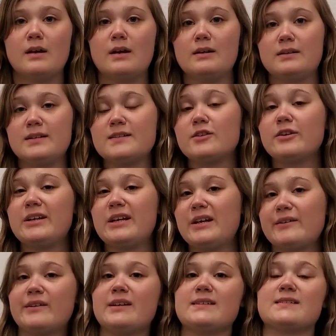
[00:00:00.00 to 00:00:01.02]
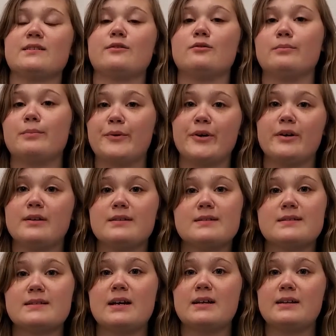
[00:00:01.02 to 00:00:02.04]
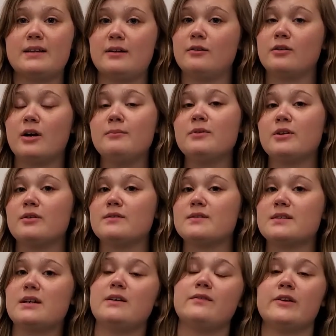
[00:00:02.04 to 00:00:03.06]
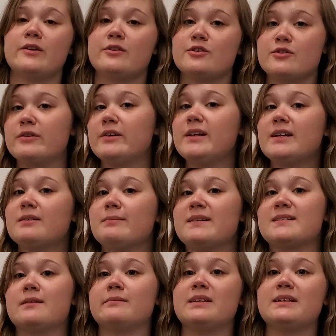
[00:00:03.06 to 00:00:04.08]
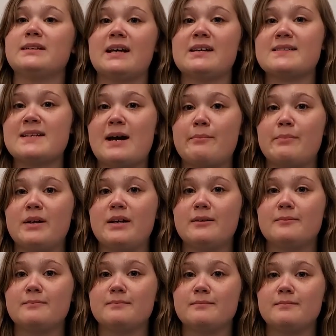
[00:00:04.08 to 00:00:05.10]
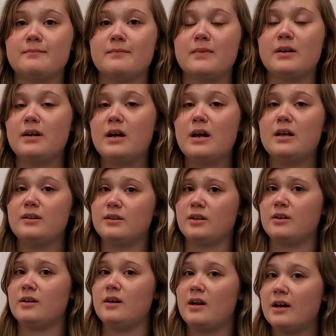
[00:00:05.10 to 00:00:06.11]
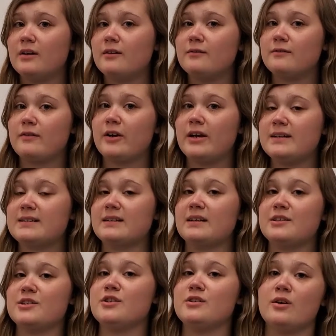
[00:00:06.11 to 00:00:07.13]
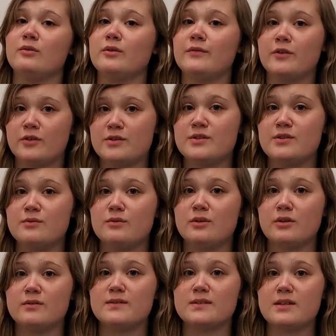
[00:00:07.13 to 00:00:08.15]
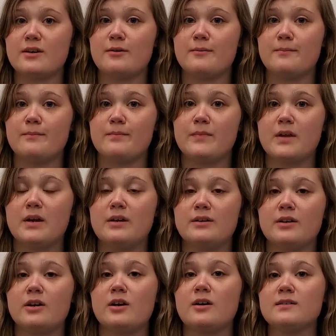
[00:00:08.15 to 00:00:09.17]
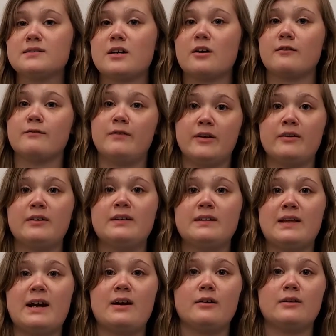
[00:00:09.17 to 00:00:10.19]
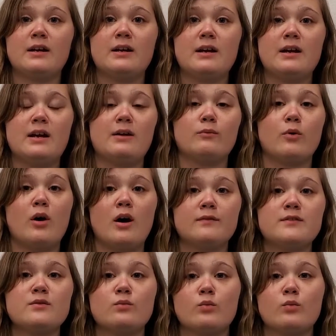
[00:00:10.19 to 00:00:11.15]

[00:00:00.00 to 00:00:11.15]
These are curious little birds that'll come close if they're intrigued by something that is happening. They're not afraid to let you know if you're too close though. Their calls are very loud and will often